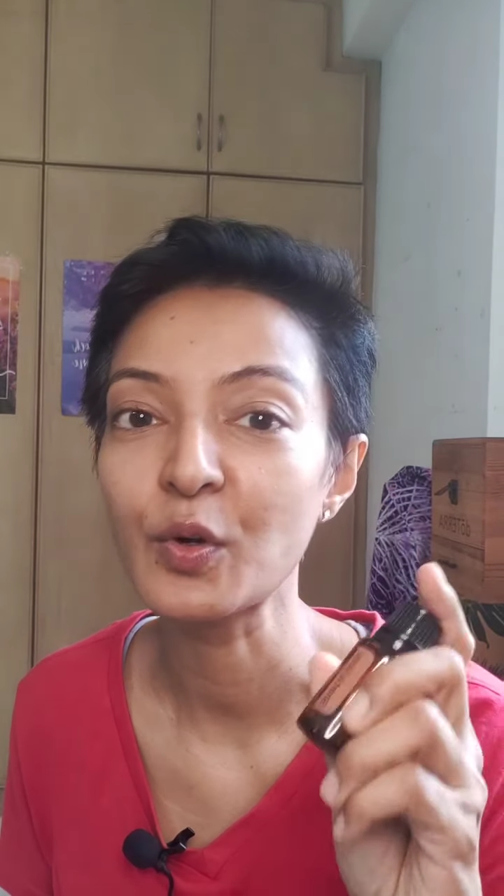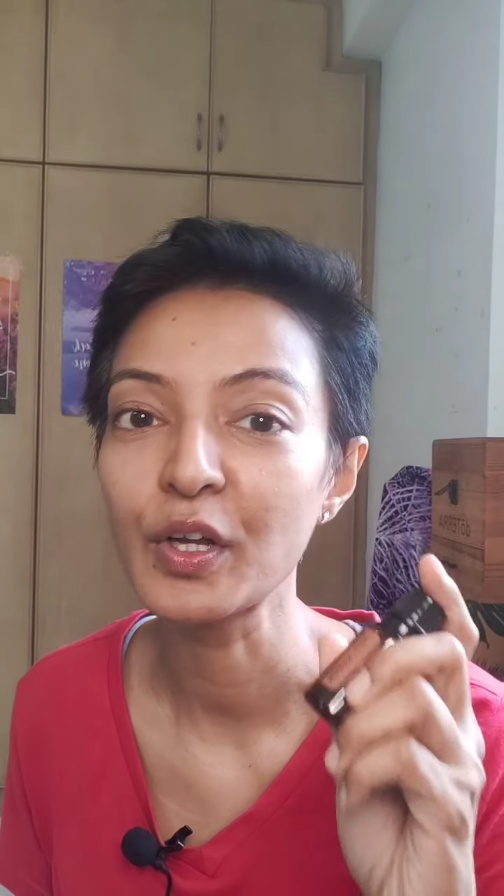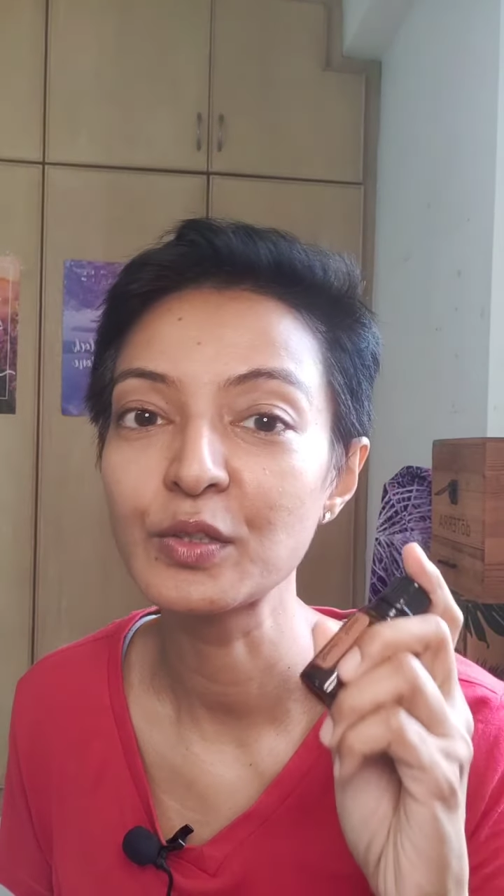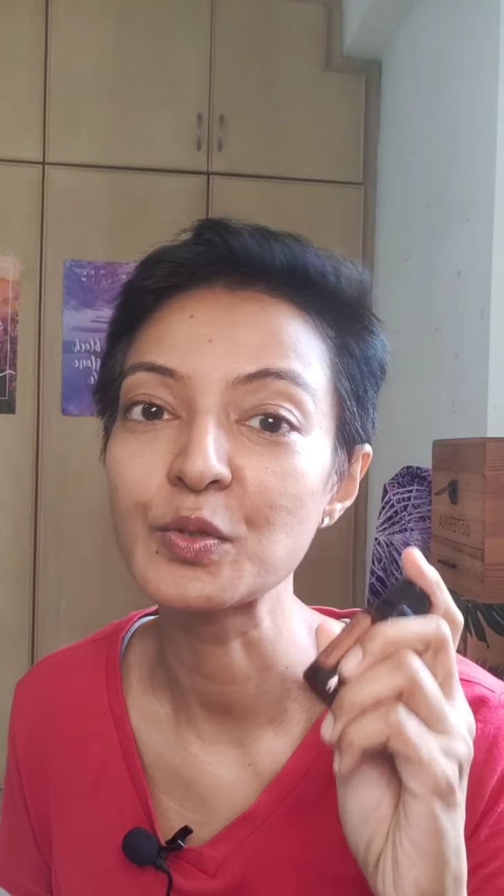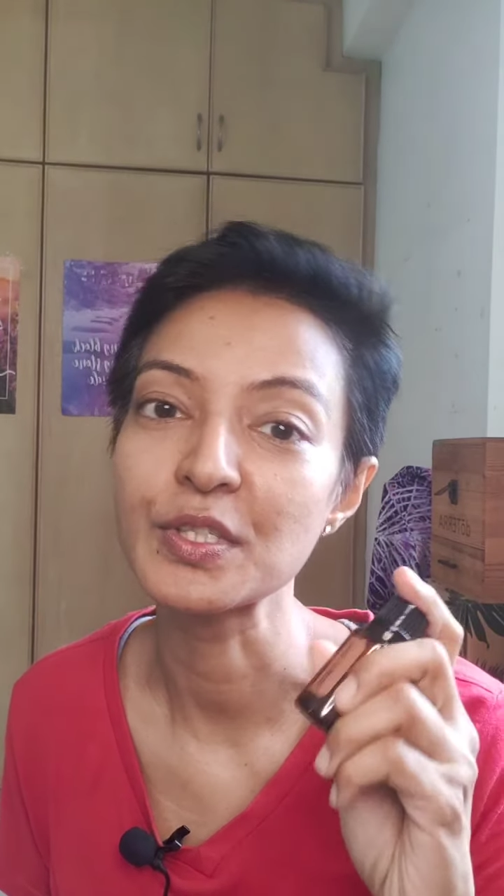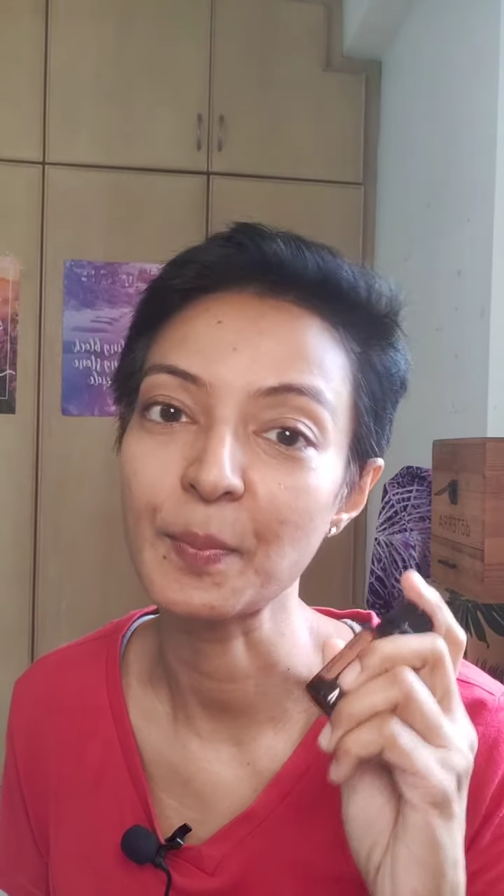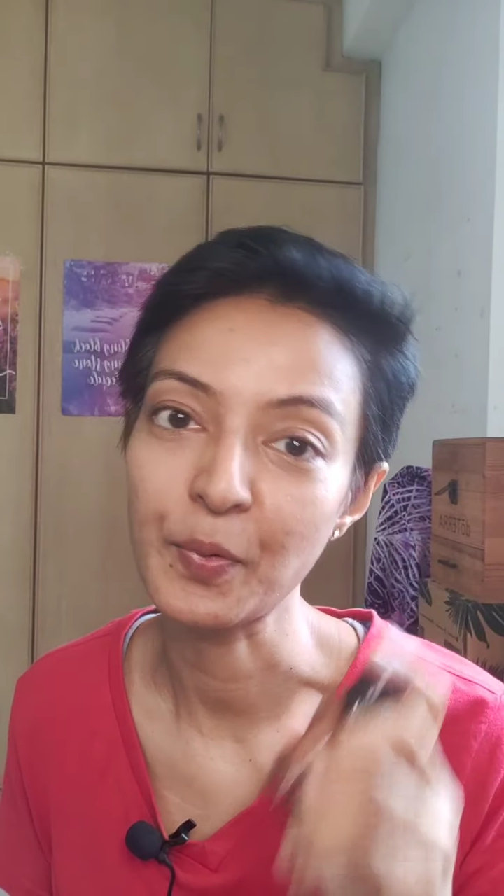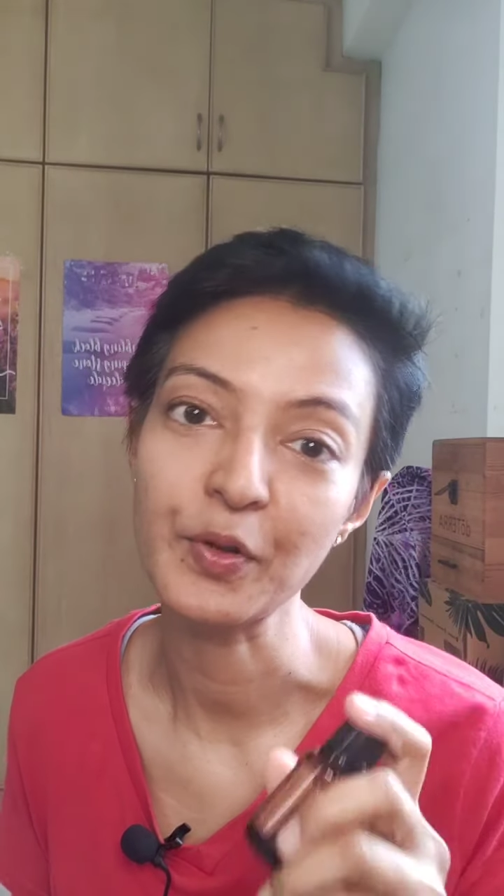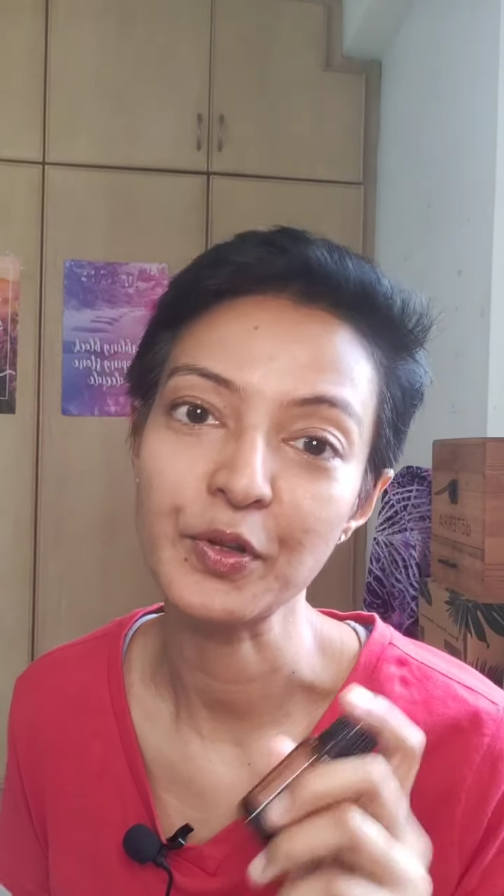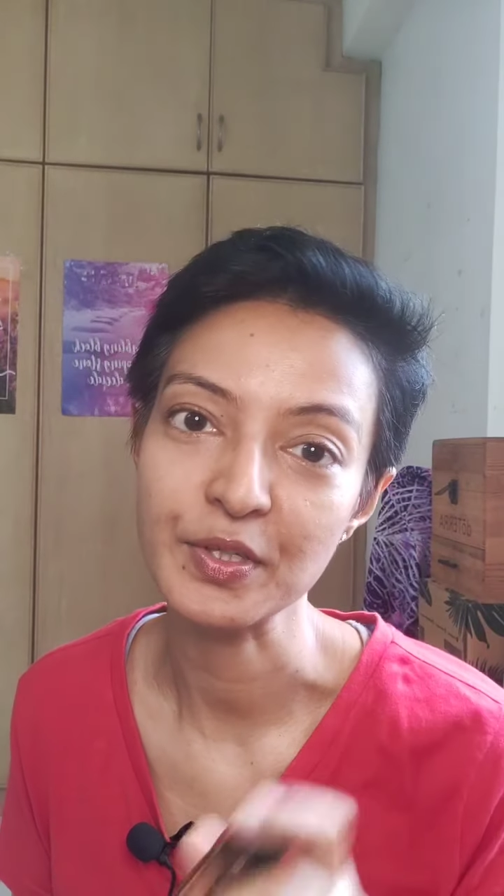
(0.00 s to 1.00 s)
oil to
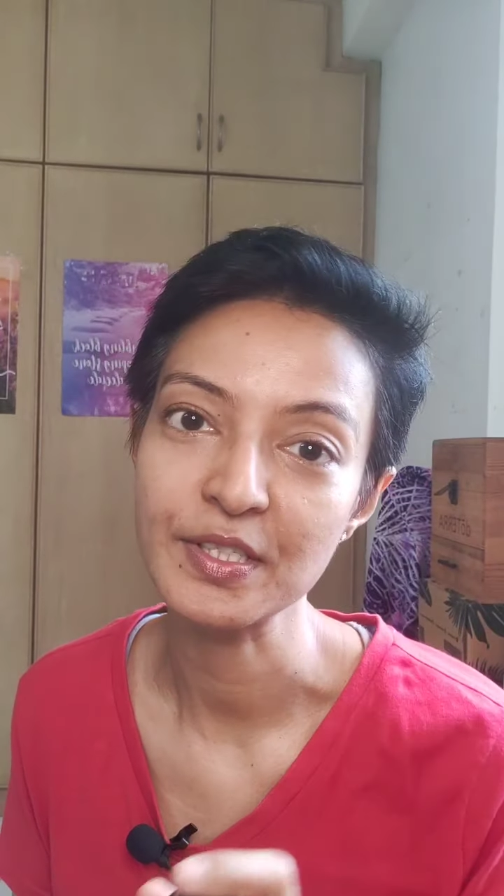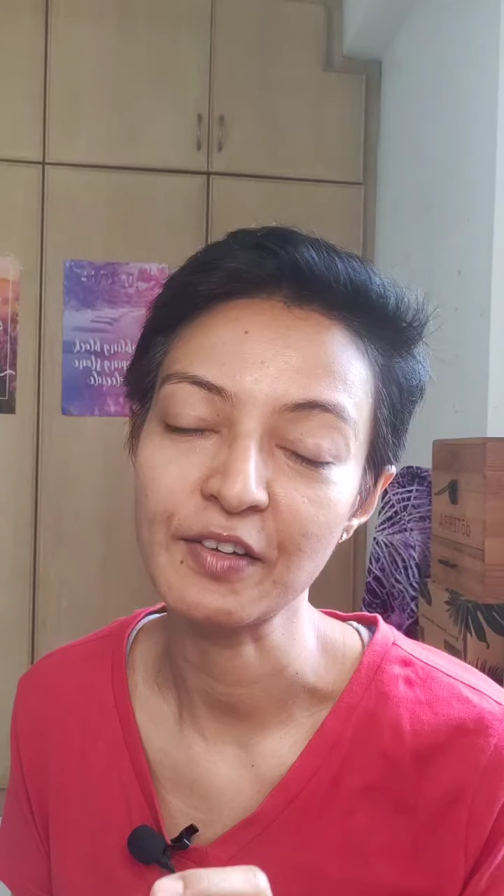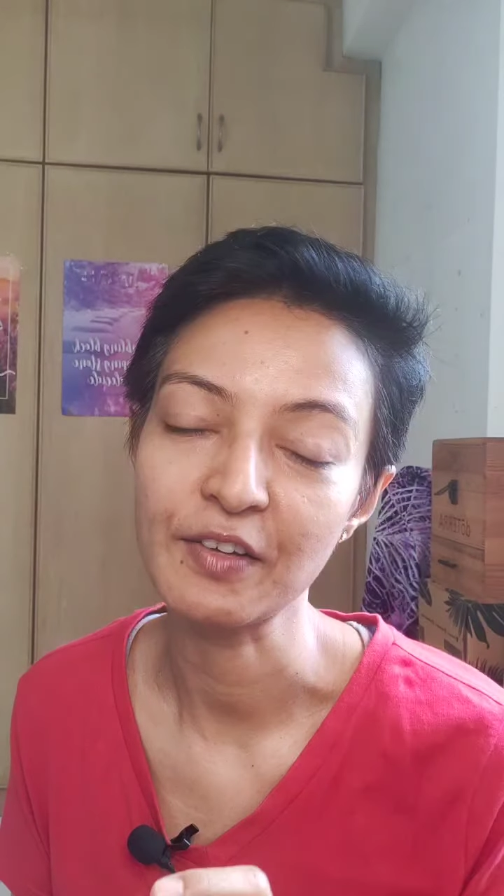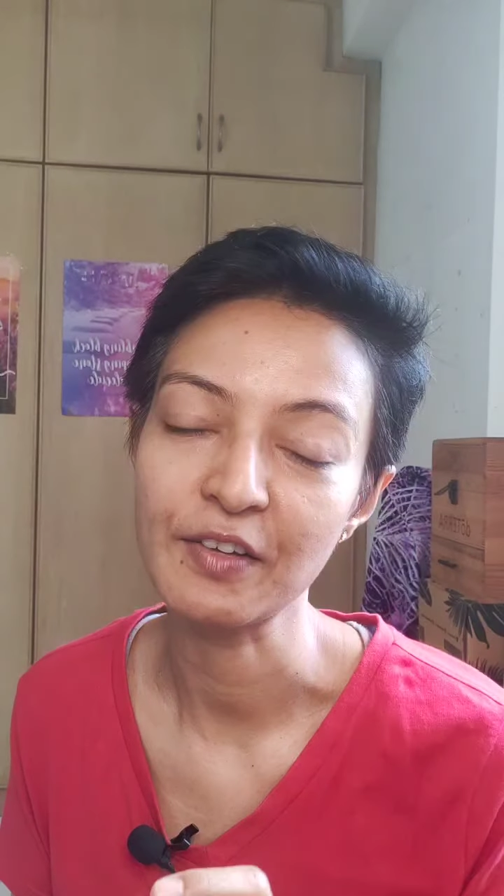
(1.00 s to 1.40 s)
support yourself.